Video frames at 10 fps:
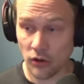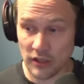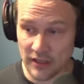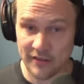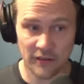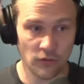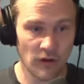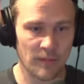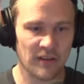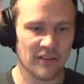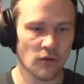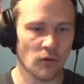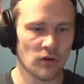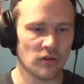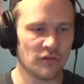on Instagram and so
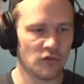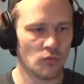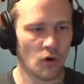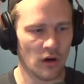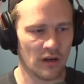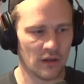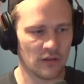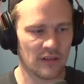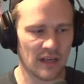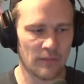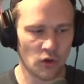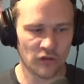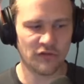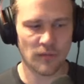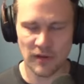on, and a few more accounts that I'm
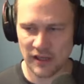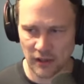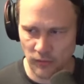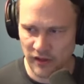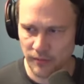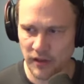not familiar with,